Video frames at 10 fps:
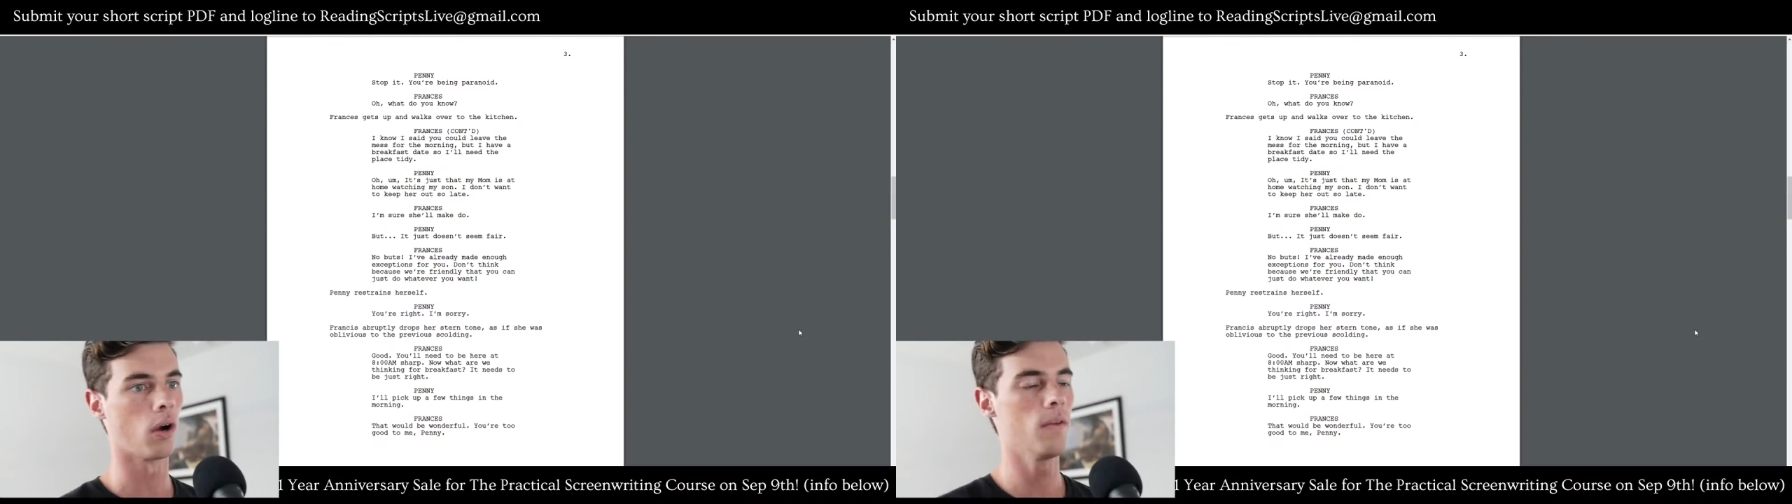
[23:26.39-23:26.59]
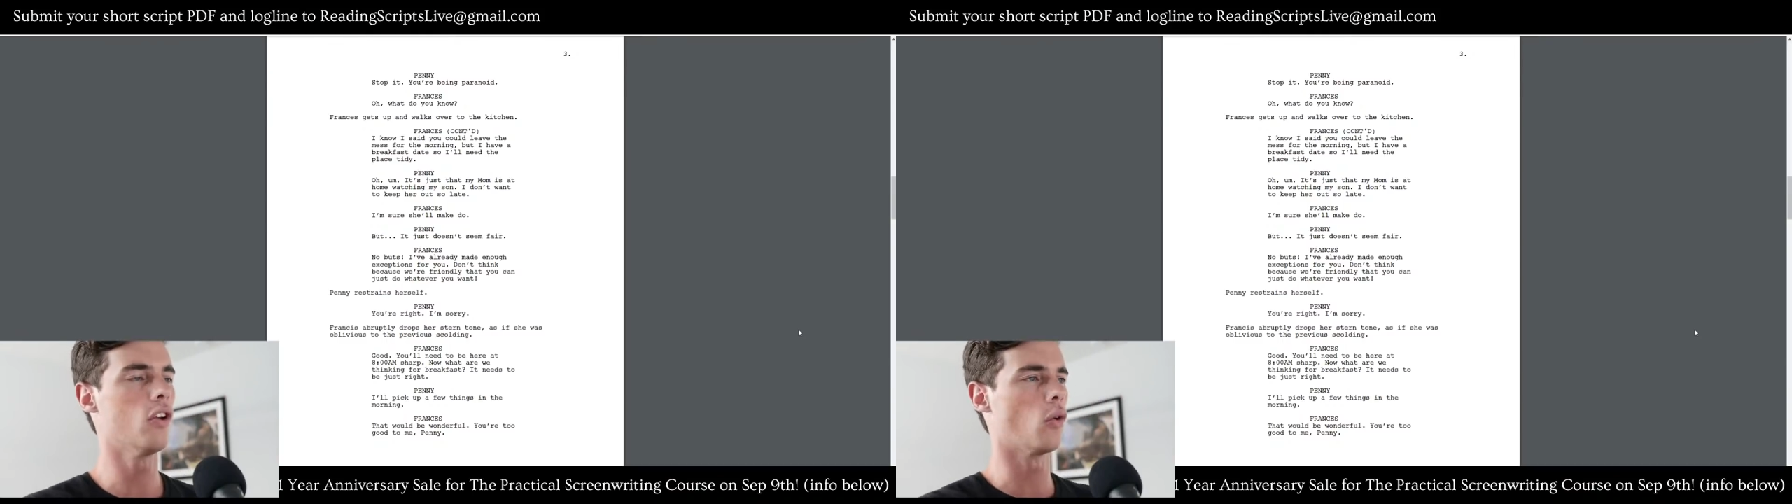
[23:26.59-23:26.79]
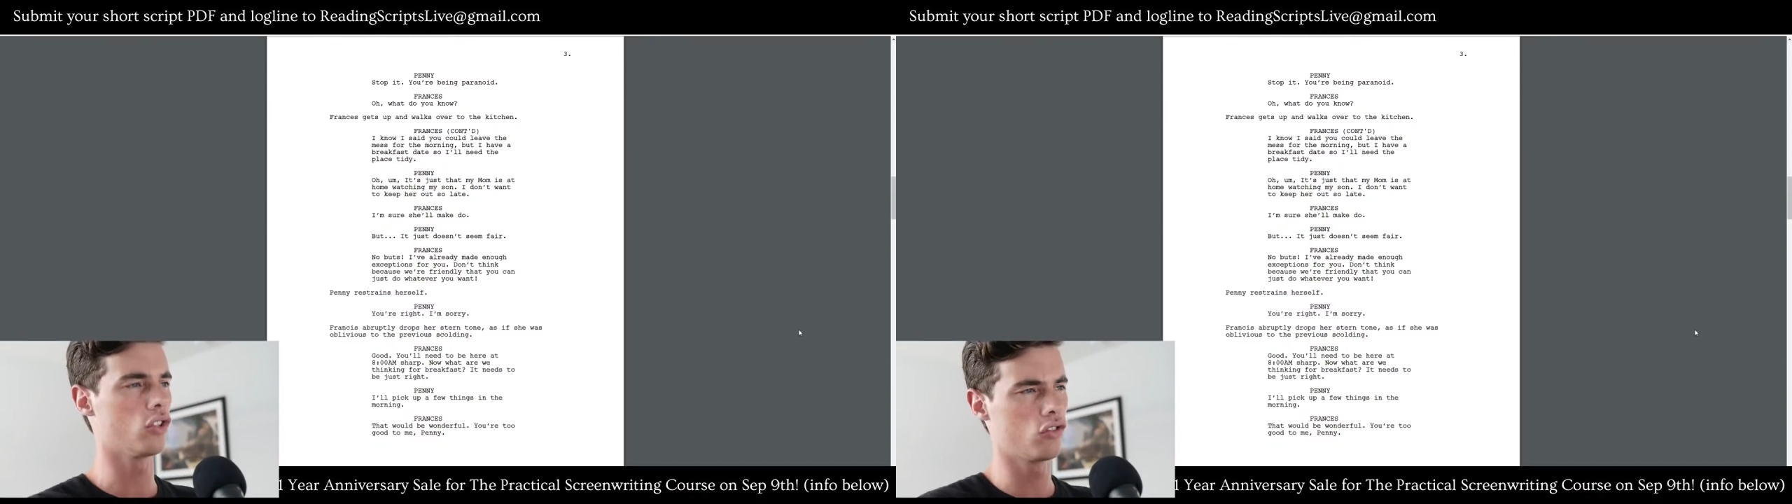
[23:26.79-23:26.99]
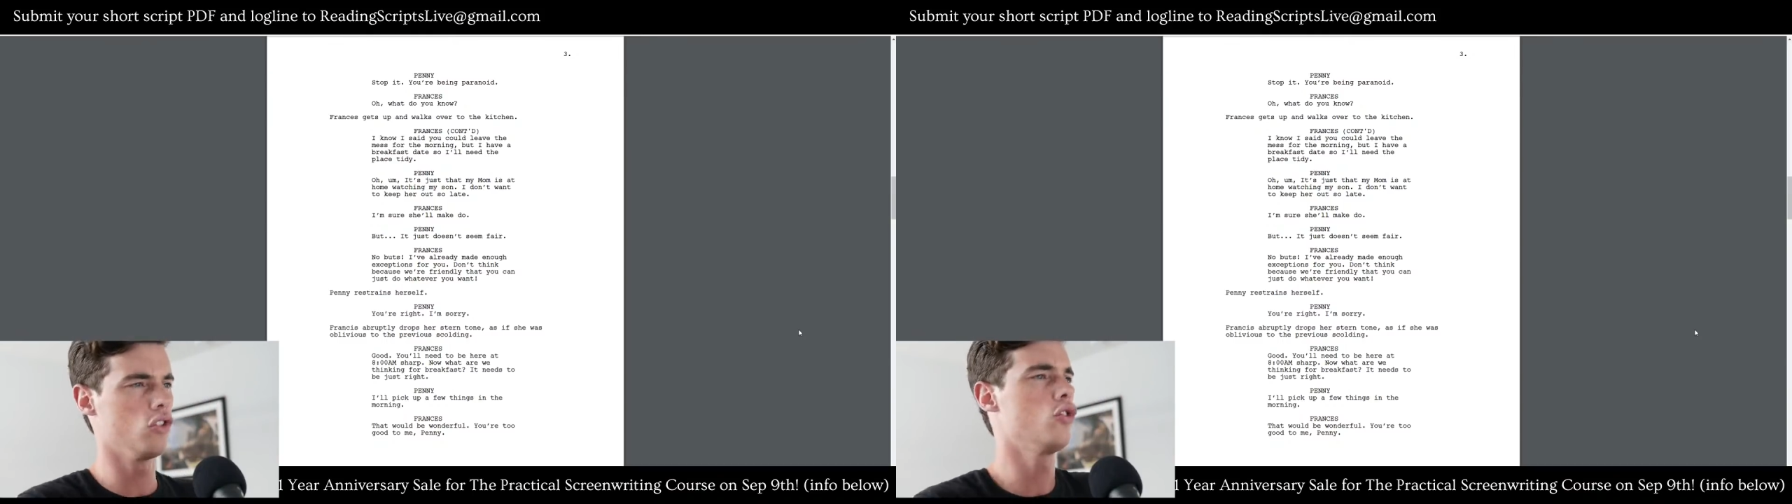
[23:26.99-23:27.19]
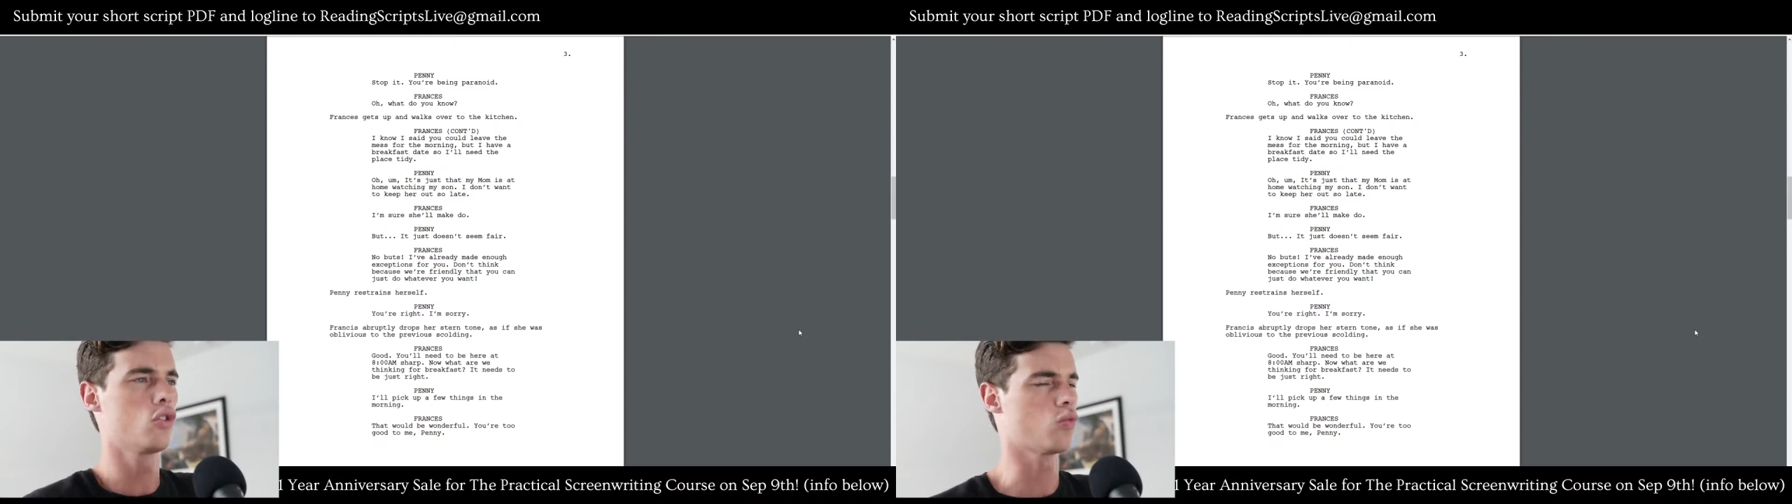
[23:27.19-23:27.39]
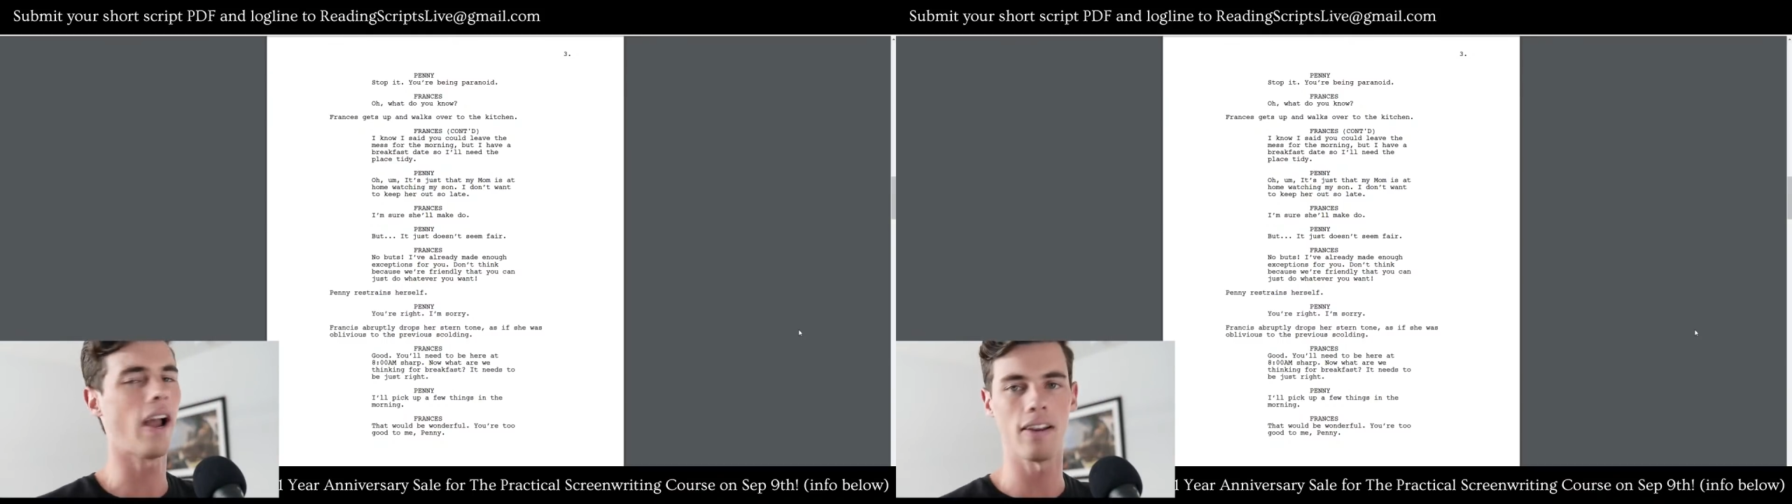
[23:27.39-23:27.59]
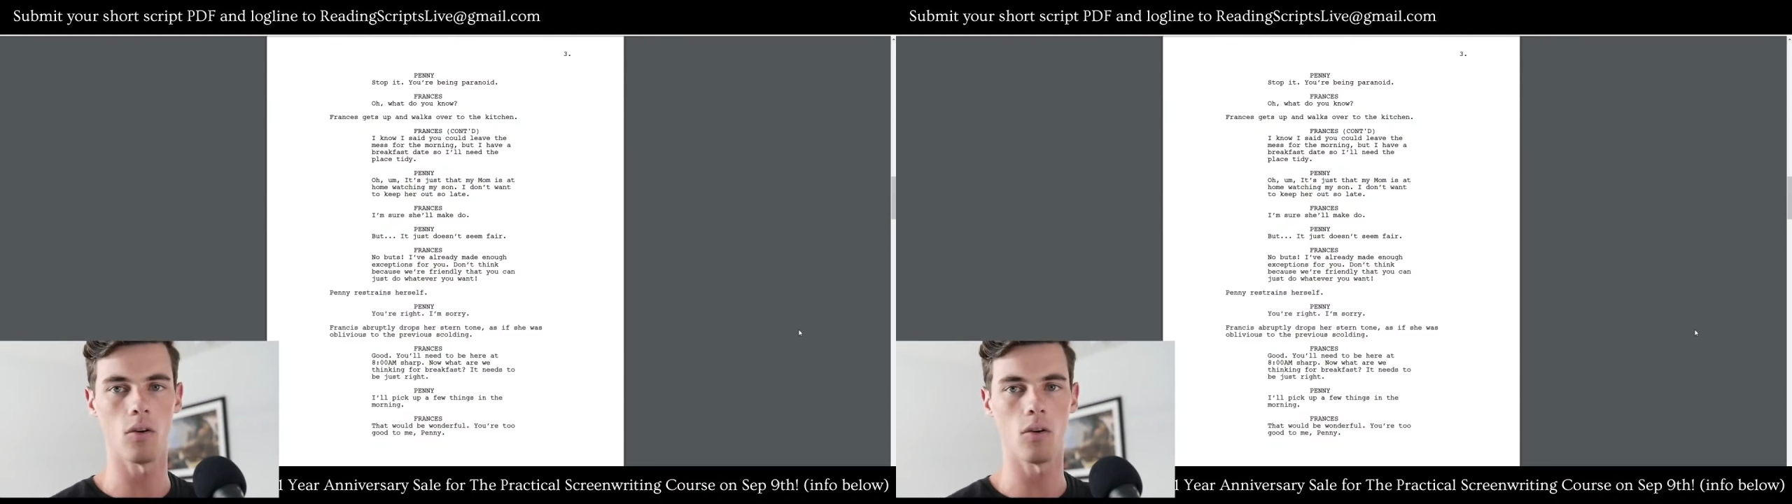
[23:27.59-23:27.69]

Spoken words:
you just write it.